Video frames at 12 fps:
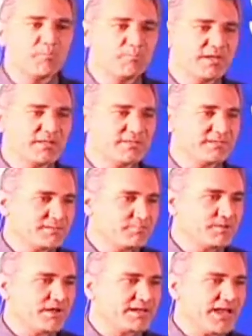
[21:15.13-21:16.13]
No, it's not
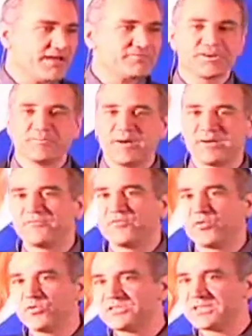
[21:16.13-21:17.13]
true.
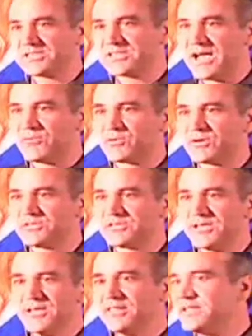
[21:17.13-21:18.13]
Stem cells won't
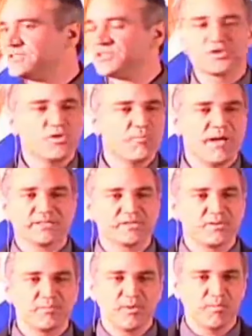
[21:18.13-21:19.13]
build in the blood.
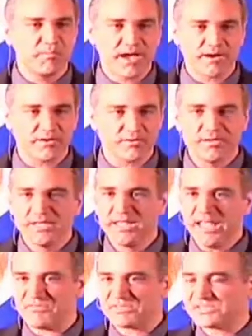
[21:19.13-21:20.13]
After about 4 to 6
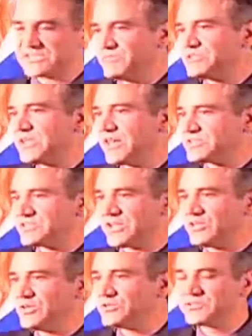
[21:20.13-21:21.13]
hours, they
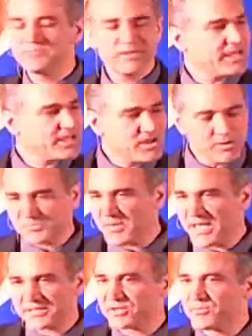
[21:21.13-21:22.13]
just go back to the bone
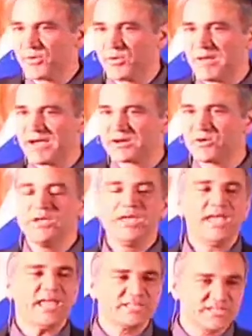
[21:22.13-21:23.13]
marrow. If a stem
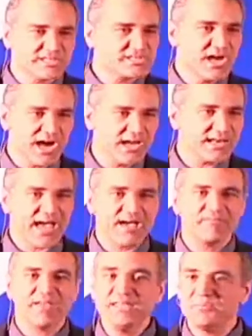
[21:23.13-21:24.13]
cell is not used,
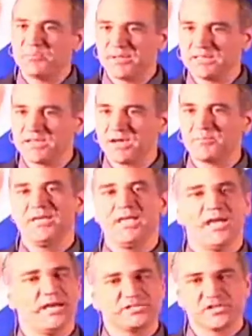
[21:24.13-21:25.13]
it goes back to the
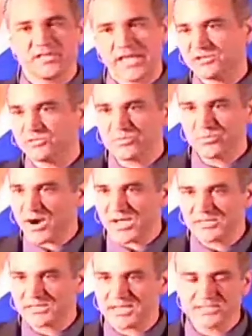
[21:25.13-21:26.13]
bone marrow. It does
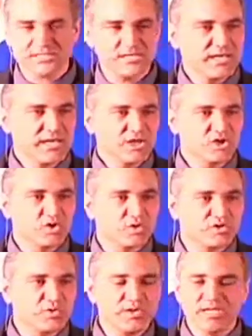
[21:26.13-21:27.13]
not have any
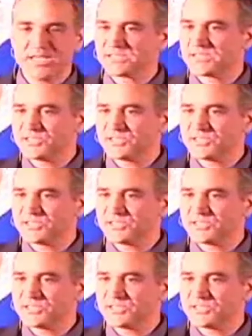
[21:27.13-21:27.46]
buildup.